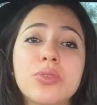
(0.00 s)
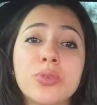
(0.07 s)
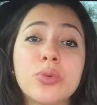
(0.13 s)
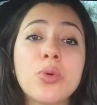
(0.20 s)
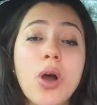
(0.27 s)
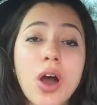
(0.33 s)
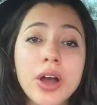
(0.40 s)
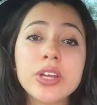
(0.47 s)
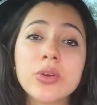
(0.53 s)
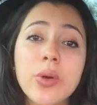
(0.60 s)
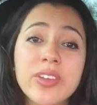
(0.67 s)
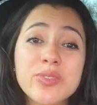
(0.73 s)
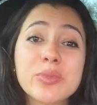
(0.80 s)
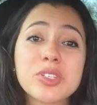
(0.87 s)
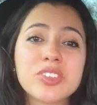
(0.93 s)
through audio
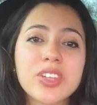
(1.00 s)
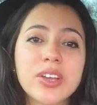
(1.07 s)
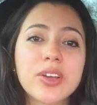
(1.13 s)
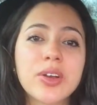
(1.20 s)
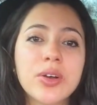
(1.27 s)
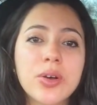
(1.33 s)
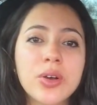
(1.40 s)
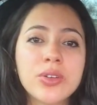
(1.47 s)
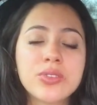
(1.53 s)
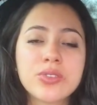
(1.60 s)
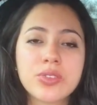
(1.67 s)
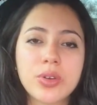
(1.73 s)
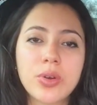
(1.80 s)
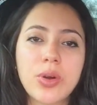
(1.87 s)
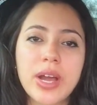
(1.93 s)
as much as I could.
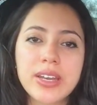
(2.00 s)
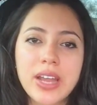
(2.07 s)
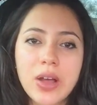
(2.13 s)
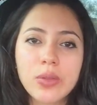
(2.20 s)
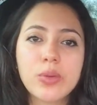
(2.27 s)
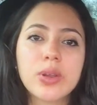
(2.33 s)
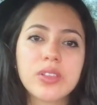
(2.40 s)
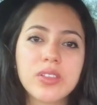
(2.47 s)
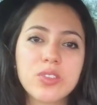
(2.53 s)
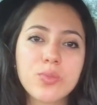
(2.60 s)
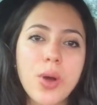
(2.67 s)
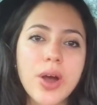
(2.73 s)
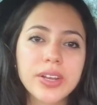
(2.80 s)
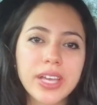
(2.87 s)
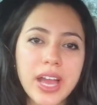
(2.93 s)
So I downloaded this
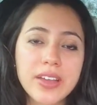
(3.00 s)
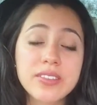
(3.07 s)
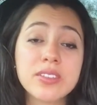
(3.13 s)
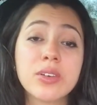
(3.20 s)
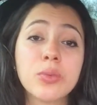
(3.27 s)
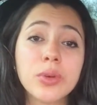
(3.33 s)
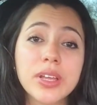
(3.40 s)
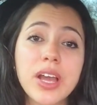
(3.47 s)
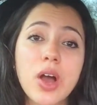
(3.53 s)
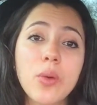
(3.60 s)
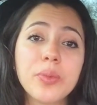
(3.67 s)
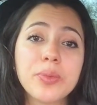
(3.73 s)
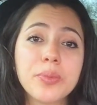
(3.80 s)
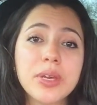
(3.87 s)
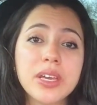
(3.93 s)
podcast and it really
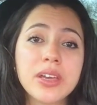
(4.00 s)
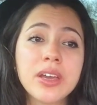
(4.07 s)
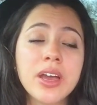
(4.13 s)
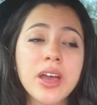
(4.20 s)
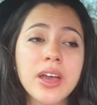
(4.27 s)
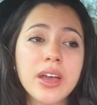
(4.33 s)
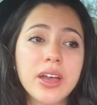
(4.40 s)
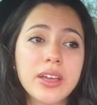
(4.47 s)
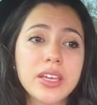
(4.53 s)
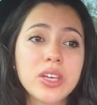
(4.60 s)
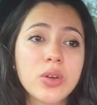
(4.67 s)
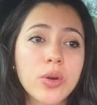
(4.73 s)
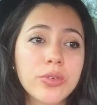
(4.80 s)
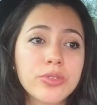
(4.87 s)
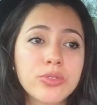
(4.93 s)
helped me. He
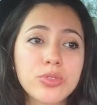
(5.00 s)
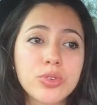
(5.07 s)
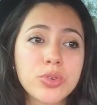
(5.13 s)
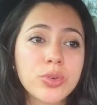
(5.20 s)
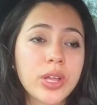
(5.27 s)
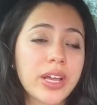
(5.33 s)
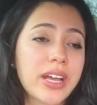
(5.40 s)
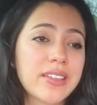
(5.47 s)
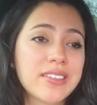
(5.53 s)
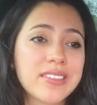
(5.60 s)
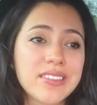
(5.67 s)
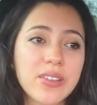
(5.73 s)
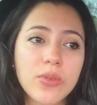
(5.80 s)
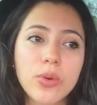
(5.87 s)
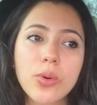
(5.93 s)
goes through, like I
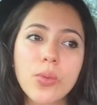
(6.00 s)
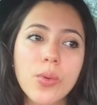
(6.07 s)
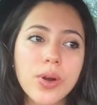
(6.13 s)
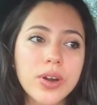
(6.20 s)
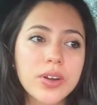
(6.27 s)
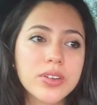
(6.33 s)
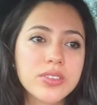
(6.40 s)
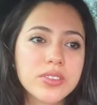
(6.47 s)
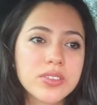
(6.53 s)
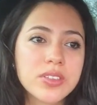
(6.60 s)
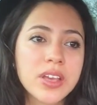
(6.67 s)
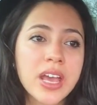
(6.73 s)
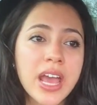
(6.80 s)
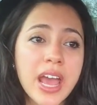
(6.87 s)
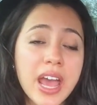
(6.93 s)
said, several
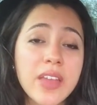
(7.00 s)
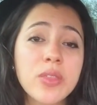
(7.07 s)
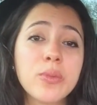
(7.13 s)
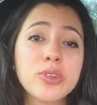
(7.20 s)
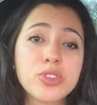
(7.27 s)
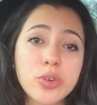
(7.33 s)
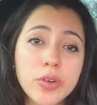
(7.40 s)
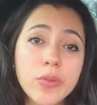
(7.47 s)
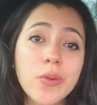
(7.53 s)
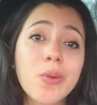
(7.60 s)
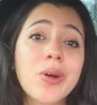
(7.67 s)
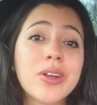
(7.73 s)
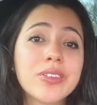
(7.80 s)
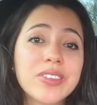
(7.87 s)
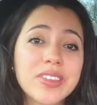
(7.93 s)
words, and the majority of the
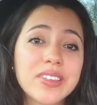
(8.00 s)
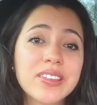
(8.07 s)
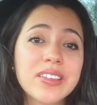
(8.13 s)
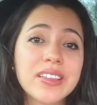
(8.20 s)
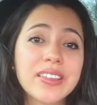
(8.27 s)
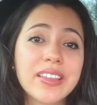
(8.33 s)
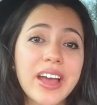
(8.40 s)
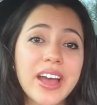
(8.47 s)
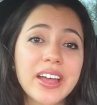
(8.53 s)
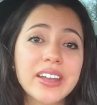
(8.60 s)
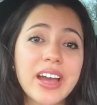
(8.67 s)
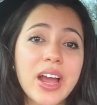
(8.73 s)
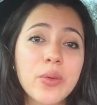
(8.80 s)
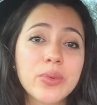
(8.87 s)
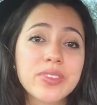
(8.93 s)
words
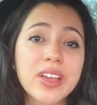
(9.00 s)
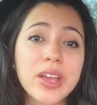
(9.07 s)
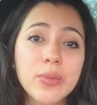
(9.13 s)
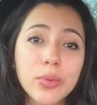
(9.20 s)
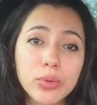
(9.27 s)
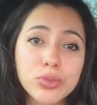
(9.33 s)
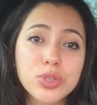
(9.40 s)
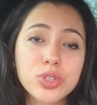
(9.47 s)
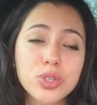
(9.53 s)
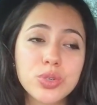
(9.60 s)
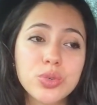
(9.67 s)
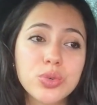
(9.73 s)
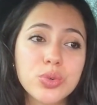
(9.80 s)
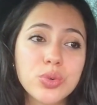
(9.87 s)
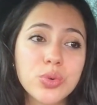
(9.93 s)
that I was able
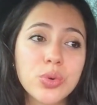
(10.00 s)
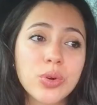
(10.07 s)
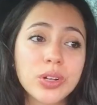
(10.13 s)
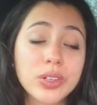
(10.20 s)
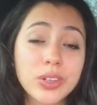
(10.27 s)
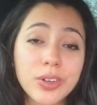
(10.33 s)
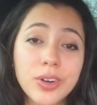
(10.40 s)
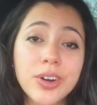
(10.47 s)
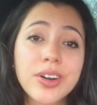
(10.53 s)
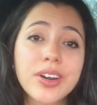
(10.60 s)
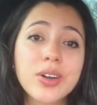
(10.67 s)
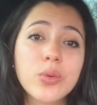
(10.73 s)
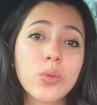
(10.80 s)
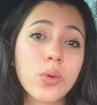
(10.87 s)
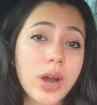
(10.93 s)
to
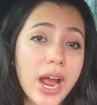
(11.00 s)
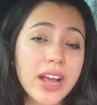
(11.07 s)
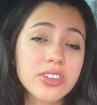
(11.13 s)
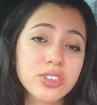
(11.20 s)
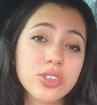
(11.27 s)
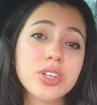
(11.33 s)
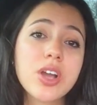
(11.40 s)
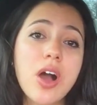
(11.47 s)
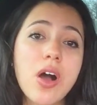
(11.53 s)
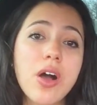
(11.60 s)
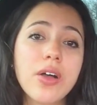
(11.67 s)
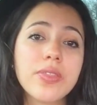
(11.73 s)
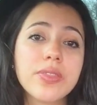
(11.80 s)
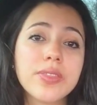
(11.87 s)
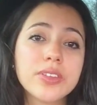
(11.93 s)
learn were actually
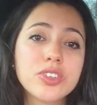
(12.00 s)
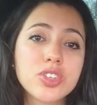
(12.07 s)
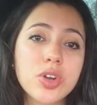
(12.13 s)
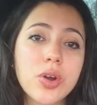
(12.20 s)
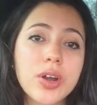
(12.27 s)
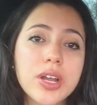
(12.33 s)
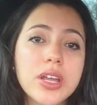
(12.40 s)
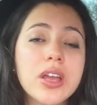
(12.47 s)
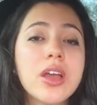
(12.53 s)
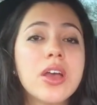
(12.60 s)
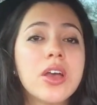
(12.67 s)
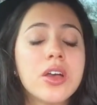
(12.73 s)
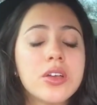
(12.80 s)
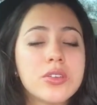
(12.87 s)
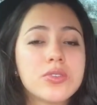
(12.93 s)
on the GRE.
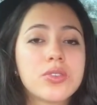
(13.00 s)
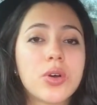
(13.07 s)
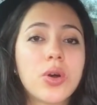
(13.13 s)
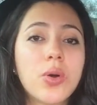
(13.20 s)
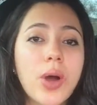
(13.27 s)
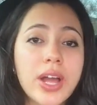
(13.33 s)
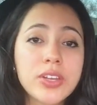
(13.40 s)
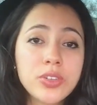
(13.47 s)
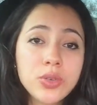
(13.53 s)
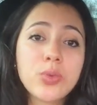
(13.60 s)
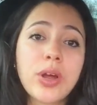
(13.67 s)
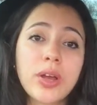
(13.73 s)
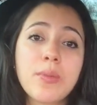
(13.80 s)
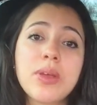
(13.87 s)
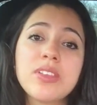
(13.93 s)
So I do
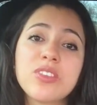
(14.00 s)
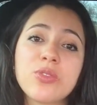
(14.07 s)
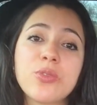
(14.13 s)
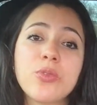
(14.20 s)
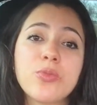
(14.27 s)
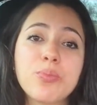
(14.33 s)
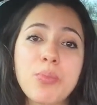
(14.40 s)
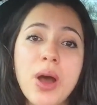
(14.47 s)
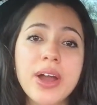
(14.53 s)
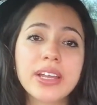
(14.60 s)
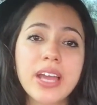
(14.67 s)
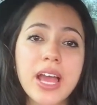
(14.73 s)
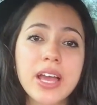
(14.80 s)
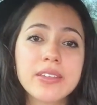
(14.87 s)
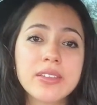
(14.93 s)
recommend this
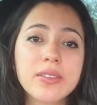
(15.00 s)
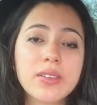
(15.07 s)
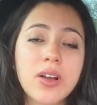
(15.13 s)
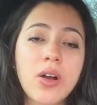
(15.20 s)
podcast. It's